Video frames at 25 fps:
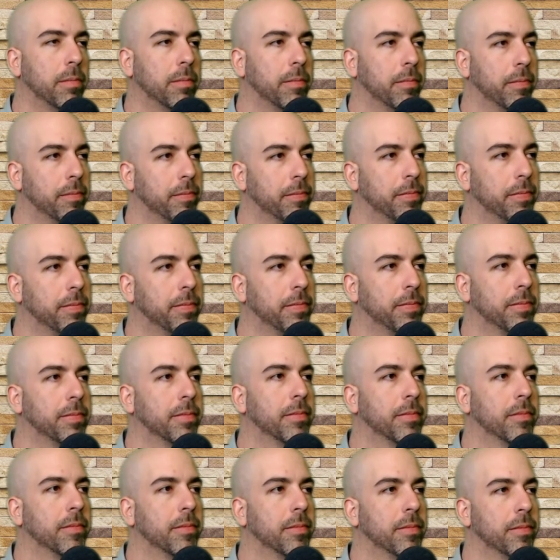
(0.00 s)
I've been
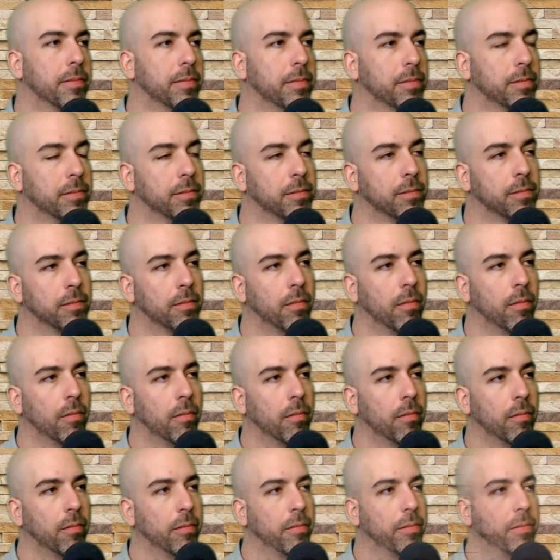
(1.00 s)
told, I have
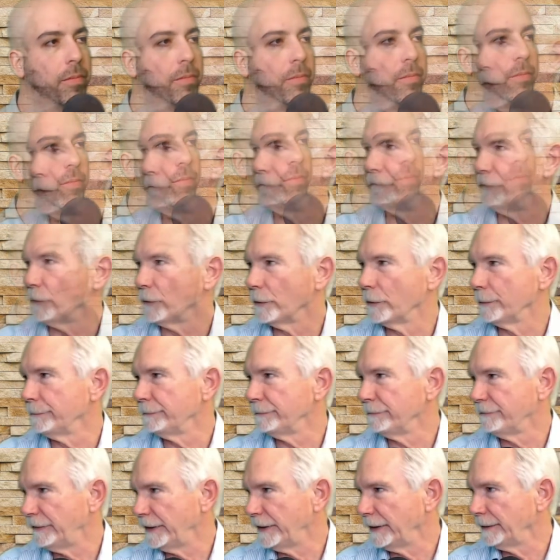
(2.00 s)
not done a carton
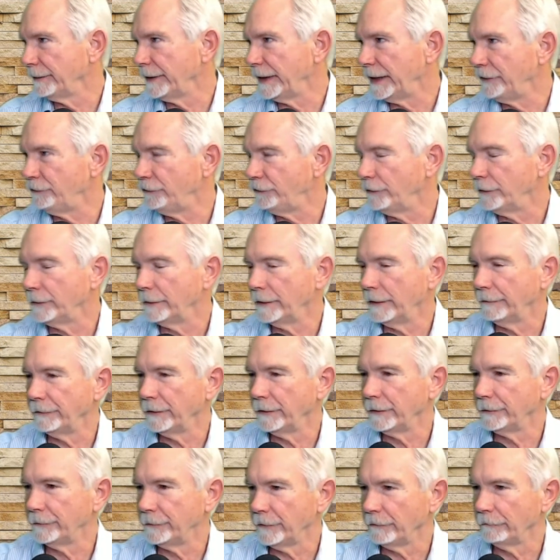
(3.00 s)
form foundation. I've
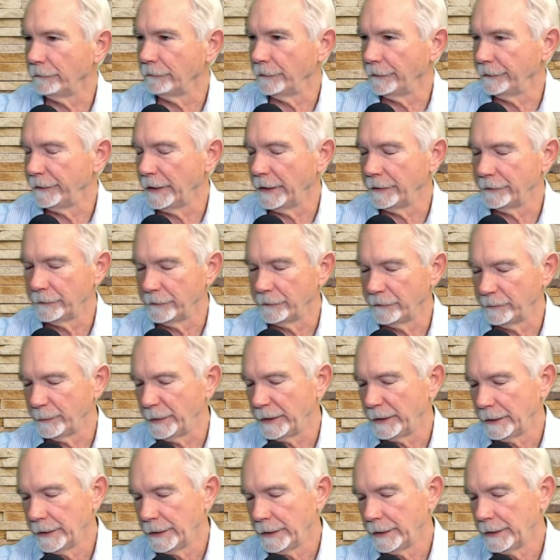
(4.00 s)
done several of the others,
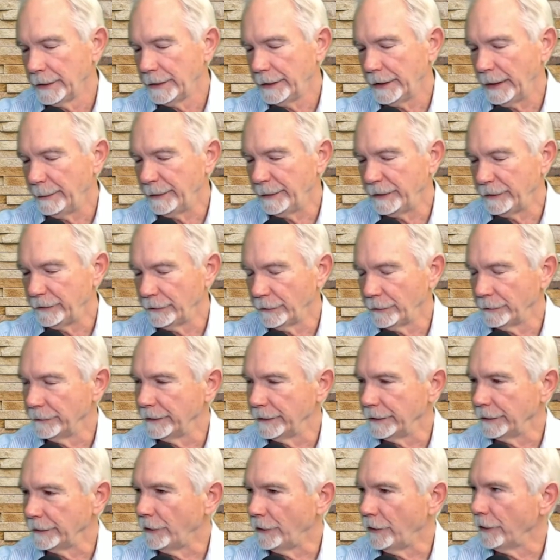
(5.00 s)
but I've been told
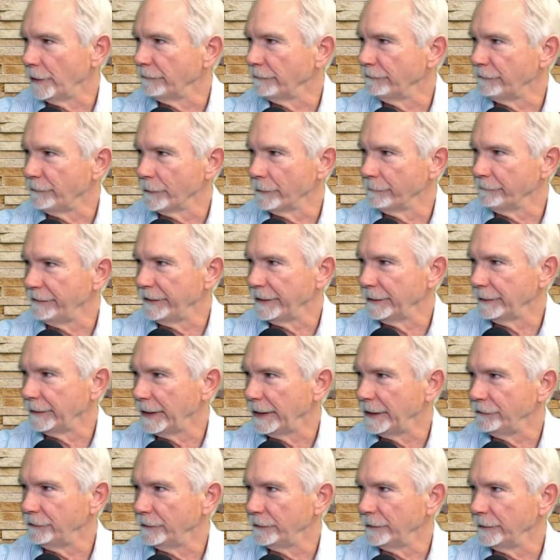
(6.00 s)
that a carton form
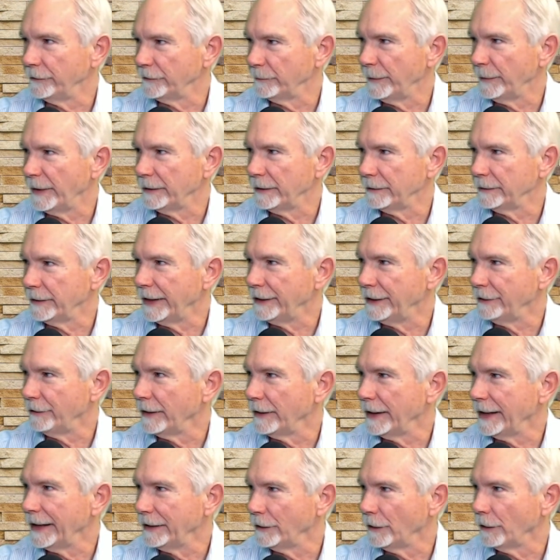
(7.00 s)
foundation is about $8 or
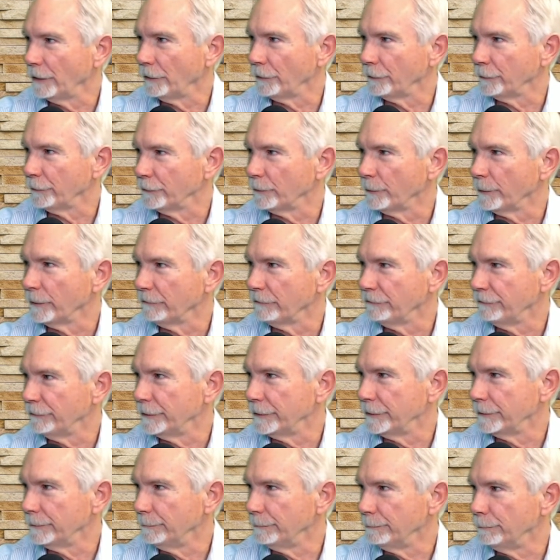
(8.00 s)
$9 a square
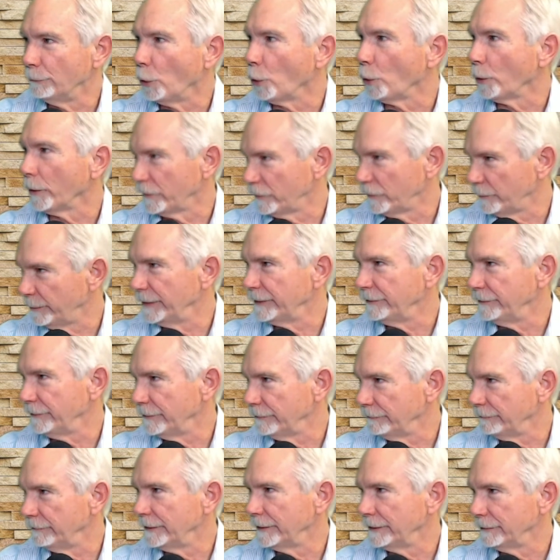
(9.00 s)
foot more
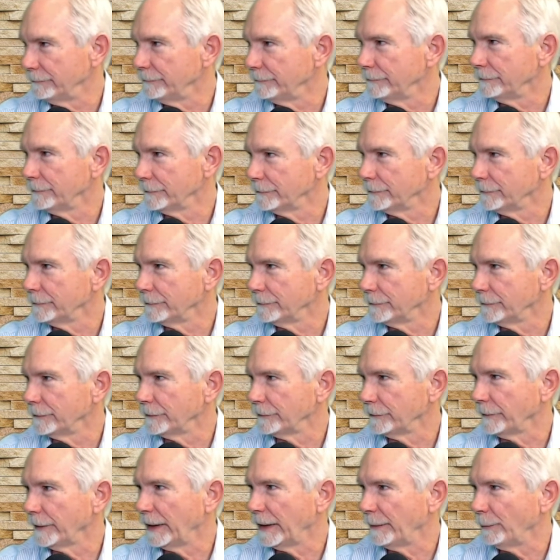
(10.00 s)
expensive than a
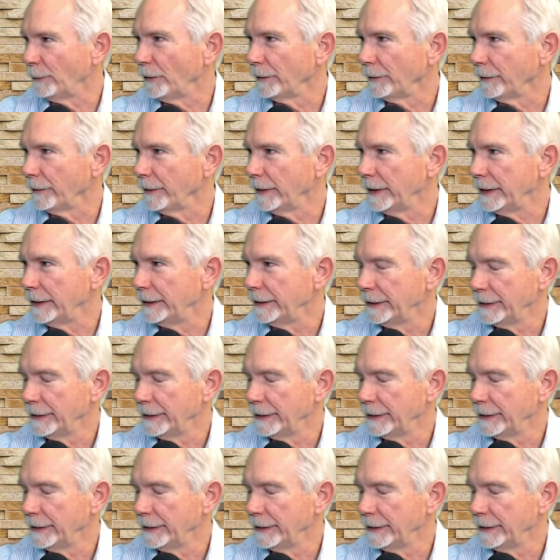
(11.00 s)
slab on grade.